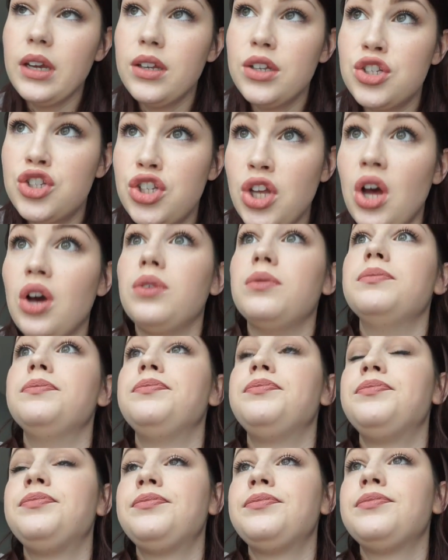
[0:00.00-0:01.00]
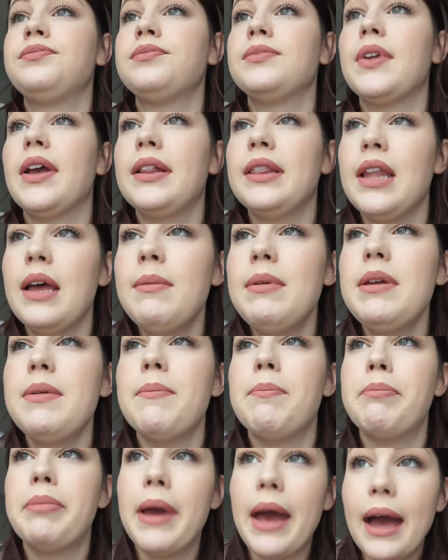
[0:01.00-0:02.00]
So let
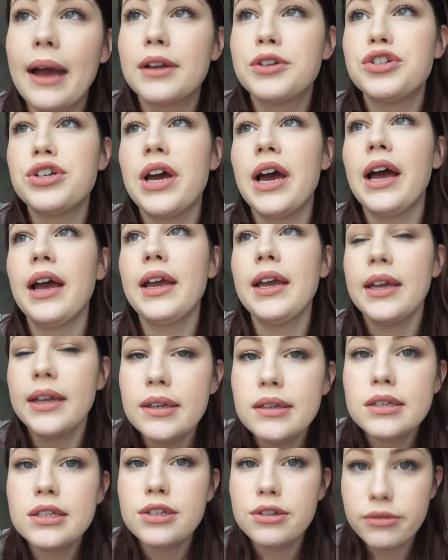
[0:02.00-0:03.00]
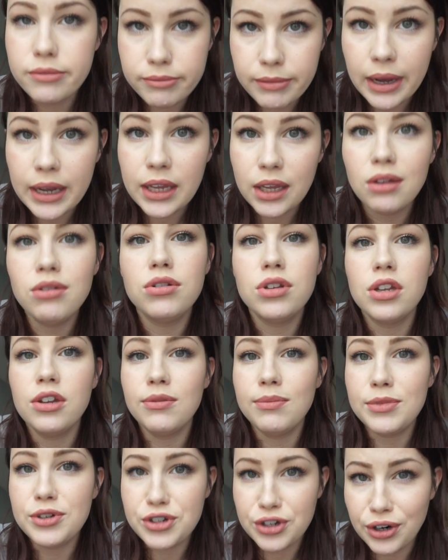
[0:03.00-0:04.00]
me backtrack into my
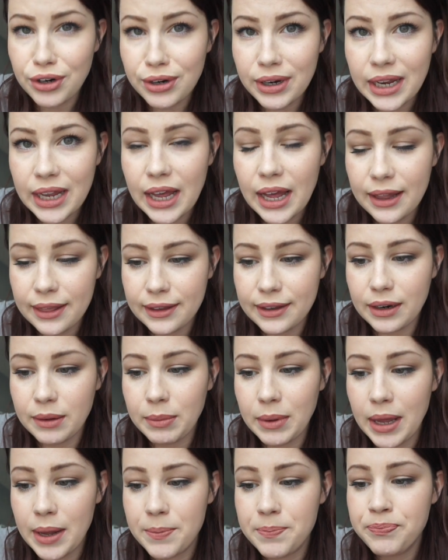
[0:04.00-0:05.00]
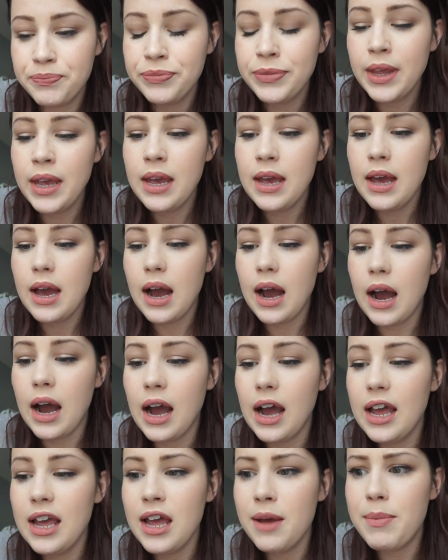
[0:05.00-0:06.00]
YouTube journey a little bit.
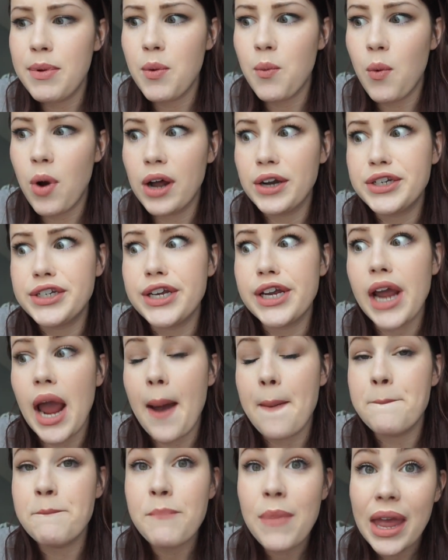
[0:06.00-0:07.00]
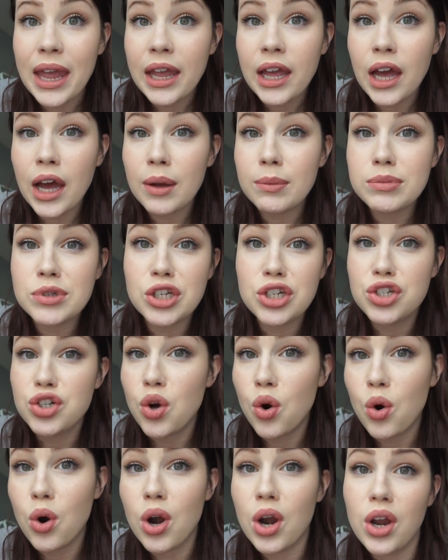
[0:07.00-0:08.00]
I have been watching makeup
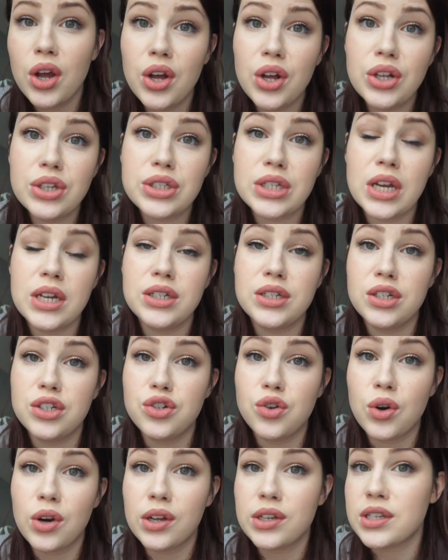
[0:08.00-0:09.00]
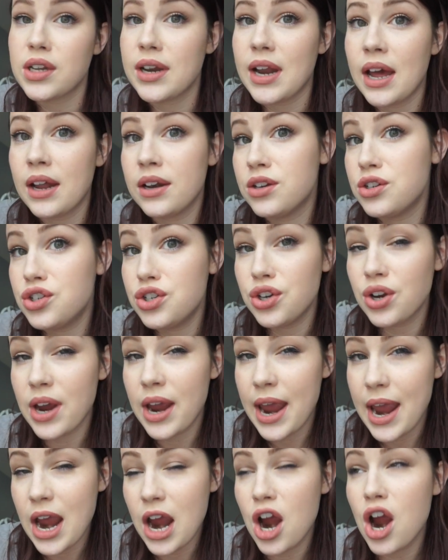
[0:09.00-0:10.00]
tutorials and tutorials on how to do your
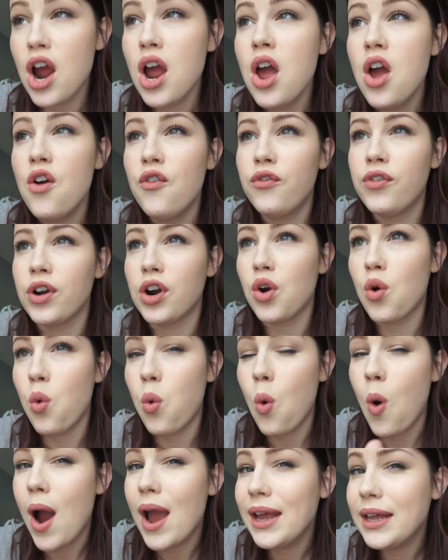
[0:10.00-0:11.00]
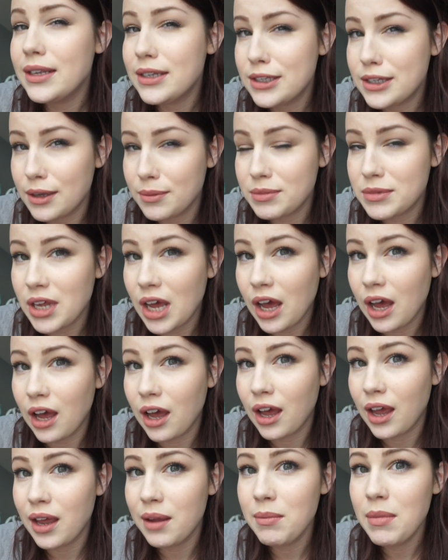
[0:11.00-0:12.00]
hair for quite some
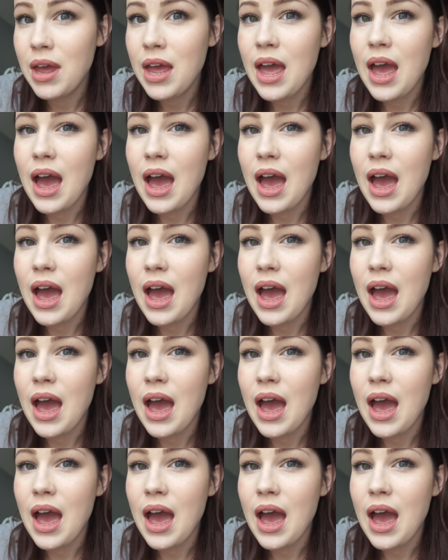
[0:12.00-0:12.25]
time.